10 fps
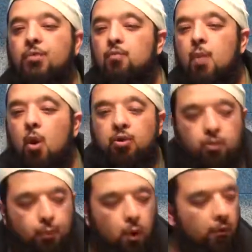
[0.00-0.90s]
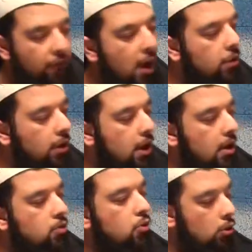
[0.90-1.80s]
most
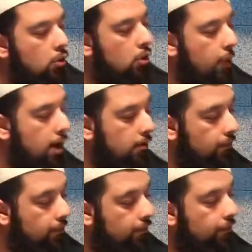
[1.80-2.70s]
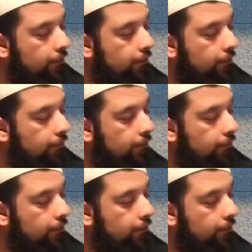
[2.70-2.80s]
profoundly in Surah Luqman,